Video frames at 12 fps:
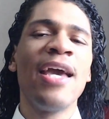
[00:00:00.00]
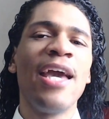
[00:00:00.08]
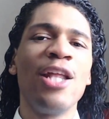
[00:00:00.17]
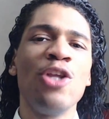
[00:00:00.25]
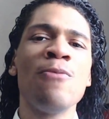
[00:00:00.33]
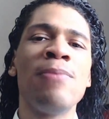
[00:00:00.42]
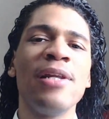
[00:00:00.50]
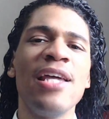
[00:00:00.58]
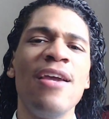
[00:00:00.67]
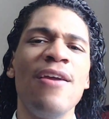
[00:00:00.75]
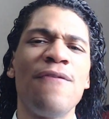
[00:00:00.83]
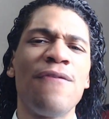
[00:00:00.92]
And you
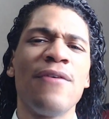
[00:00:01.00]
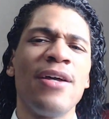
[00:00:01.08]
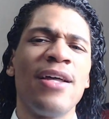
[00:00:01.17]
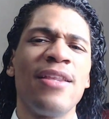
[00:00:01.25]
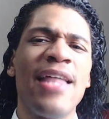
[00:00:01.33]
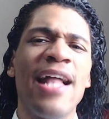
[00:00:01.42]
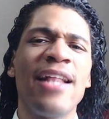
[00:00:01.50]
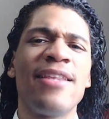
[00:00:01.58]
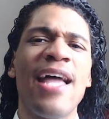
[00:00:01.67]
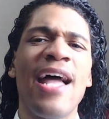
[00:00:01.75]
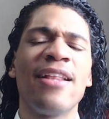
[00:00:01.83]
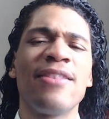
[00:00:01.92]
believe
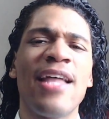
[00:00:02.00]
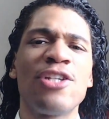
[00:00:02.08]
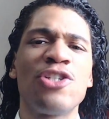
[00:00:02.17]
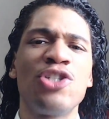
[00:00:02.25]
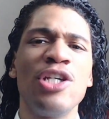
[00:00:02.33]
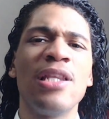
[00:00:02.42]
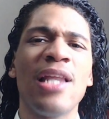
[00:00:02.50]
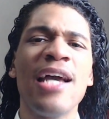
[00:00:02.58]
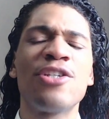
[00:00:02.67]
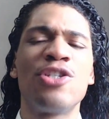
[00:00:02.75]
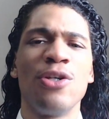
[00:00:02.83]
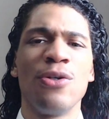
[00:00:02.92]
that she
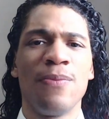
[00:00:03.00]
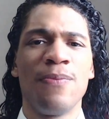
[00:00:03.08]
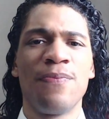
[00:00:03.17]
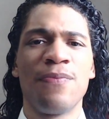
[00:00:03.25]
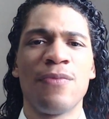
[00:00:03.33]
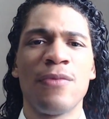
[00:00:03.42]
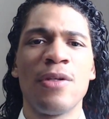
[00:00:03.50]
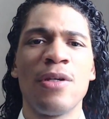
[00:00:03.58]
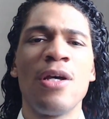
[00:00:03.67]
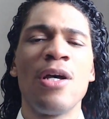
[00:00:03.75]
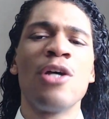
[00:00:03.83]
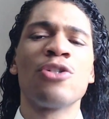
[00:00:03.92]
likes you.
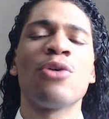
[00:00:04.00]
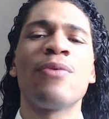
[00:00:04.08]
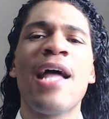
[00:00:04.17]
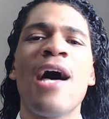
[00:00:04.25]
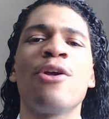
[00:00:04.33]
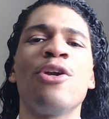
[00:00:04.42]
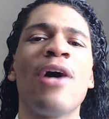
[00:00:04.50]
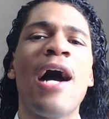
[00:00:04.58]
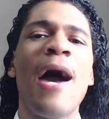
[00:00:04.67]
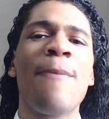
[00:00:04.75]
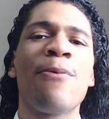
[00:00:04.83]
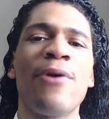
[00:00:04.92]
So now you're
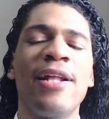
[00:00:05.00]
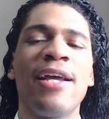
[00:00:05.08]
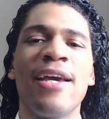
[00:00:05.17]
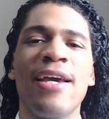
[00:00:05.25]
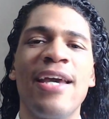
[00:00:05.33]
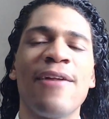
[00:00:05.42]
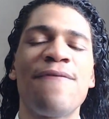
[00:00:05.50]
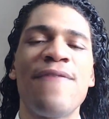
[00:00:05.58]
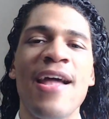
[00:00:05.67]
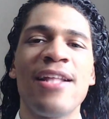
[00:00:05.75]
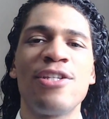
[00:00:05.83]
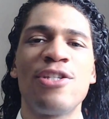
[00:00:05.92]
operating in a
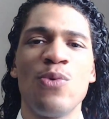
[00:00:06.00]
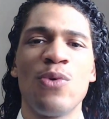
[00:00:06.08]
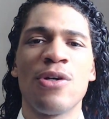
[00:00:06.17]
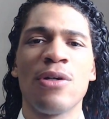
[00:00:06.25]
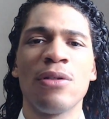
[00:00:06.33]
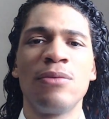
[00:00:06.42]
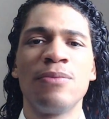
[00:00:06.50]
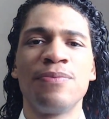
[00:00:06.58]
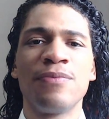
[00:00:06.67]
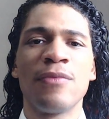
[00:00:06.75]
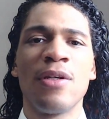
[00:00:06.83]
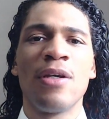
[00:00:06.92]
fantasy world
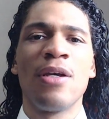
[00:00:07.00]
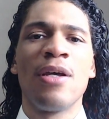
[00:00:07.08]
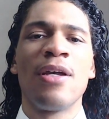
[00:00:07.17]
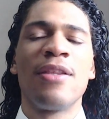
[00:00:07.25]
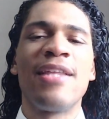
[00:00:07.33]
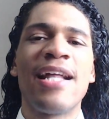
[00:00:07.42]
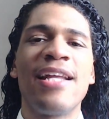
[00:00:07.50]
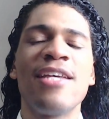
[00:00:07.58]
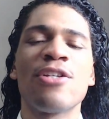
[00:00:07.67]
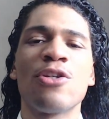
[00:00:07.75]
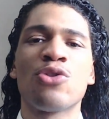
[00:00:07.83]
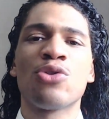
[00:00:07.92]
that
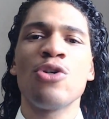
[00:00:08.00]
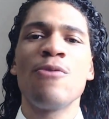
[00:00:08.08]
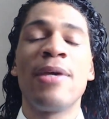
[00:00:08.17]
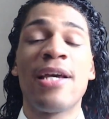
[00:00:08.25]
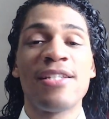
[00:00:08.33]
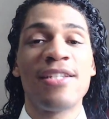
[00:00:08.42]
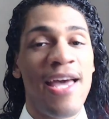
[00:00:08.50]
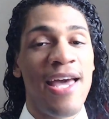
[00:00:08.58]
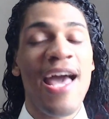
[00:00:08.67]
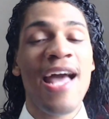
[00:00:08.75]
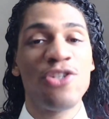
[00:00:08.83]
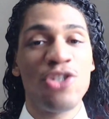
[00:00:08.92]
isn't true, because
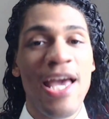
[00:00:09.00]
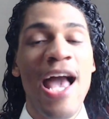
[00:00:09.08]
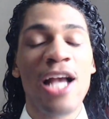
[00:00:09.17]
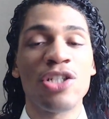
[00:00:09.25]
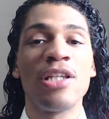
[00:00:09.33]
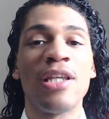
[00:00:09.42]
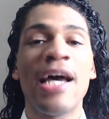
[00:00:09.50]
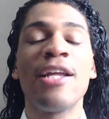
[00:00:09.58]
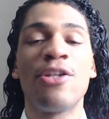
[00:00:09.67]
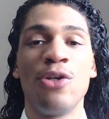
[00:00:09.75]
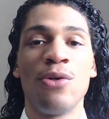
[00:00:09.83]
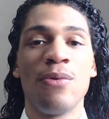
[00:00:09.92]
had she actually liked
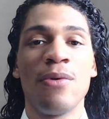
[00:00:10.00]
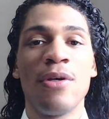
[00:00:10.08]
you,